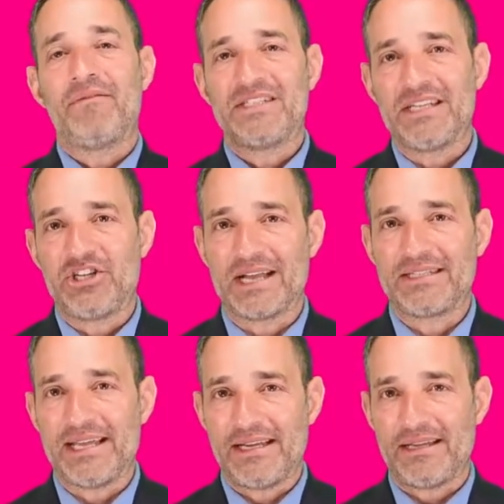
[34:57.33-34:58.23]
Obviously,
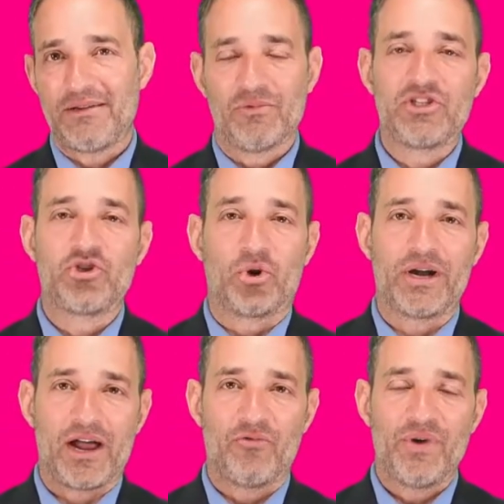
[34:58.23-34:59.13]
Jesse was
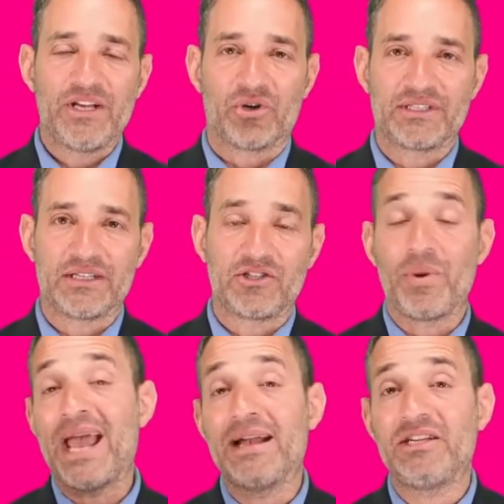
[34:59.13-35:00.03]
short on resources,
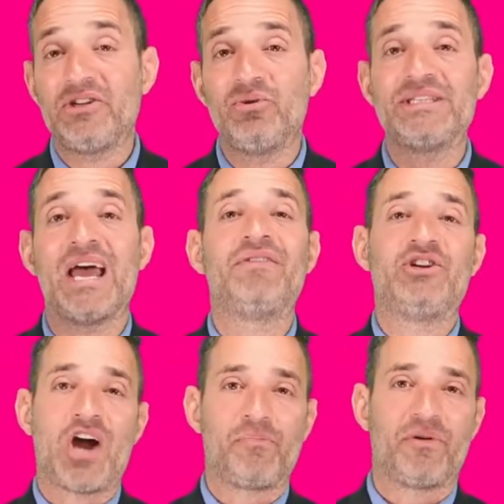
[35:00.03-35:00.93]
so he had to use
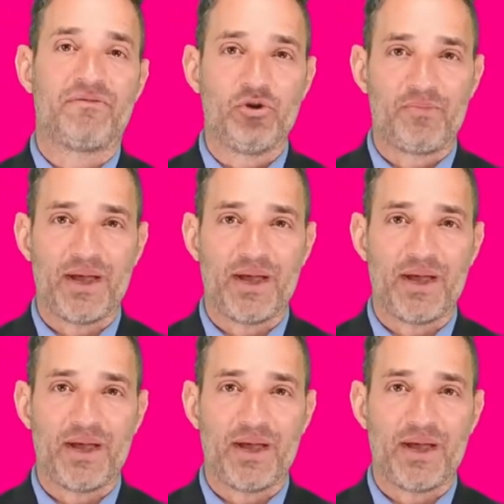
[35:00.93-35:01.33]
every drop of